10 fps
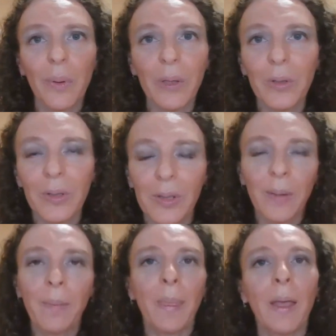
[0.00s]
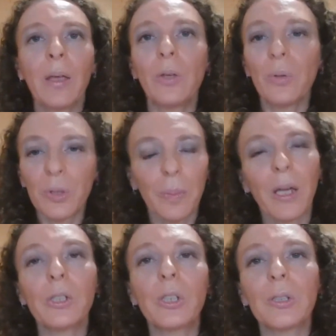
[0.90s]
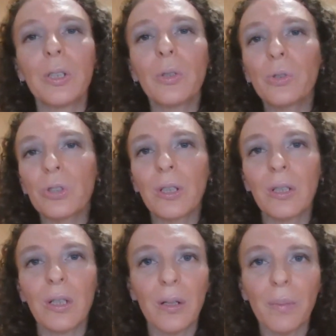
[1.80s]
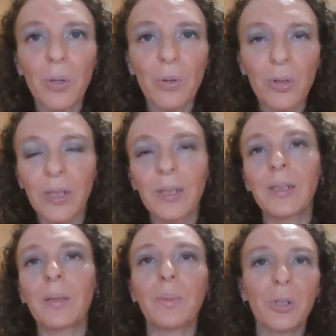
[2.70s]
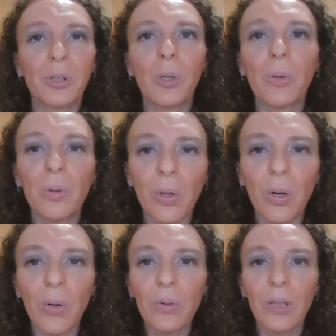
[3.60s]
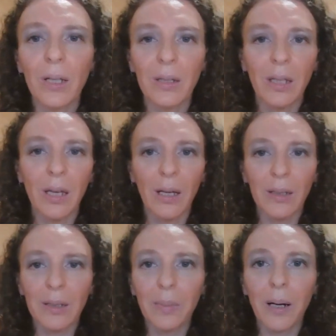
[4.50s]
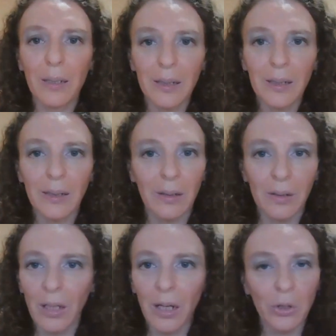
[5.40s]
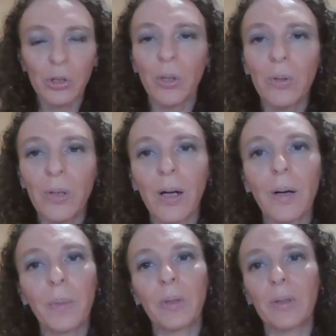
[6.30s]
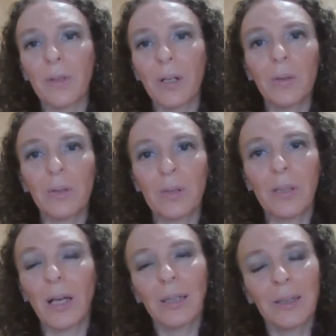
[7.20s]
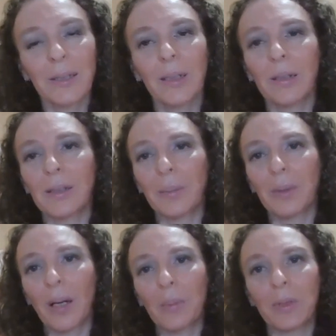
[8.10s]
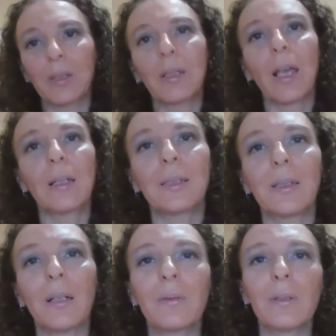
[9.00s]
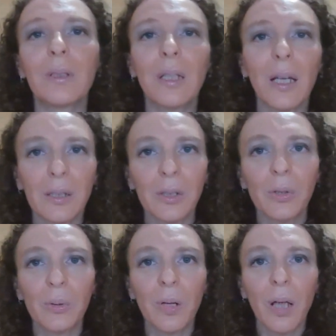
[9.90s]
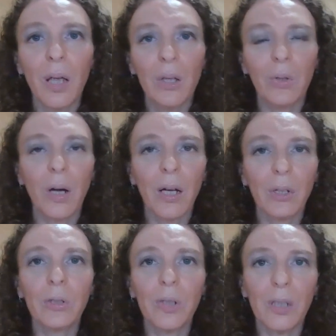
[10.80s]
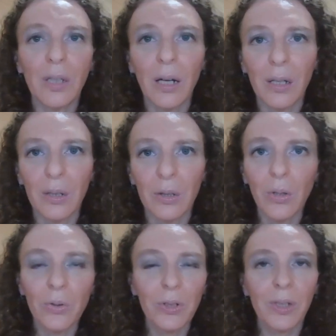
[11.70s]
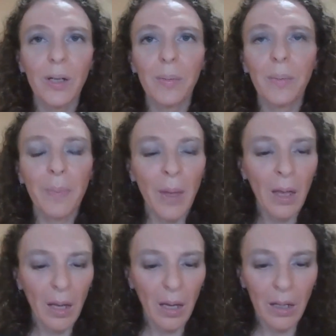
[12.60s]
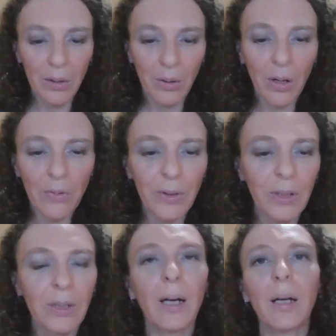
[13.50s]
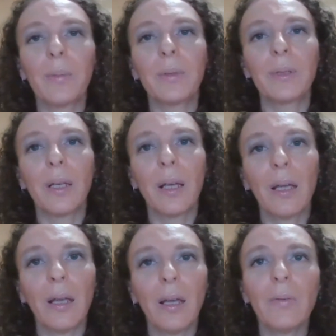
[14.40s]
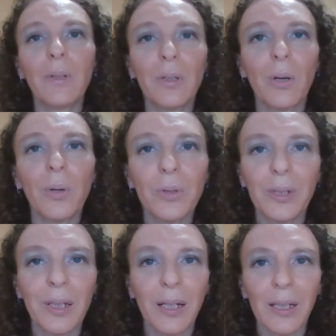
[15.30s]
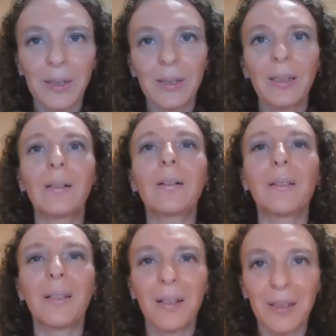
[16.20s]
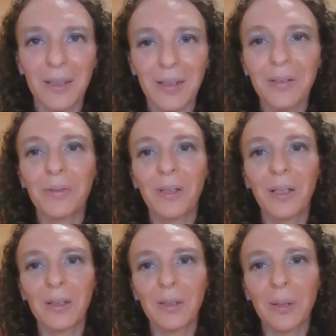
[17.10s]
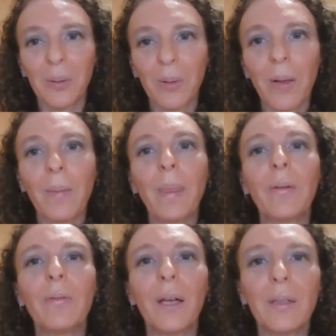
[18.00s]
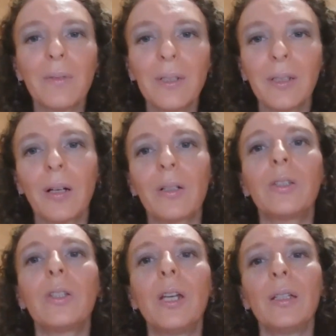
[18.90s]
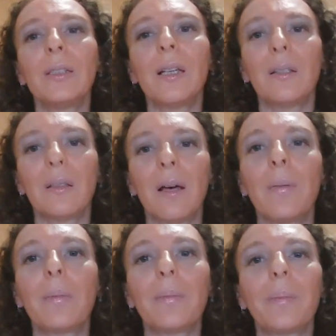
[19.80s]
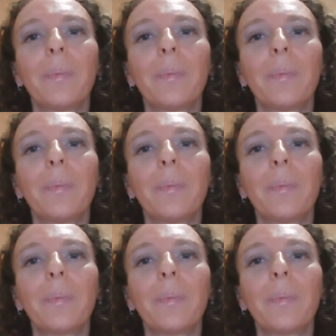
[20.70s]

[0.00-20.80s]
because those patients, usually their immune system is so low that the antibodies are not showing up on the regular tests, and sometimes it takes several tests to actually diagnose them. And oftentimes, even those tests are negative. And so when we start treating them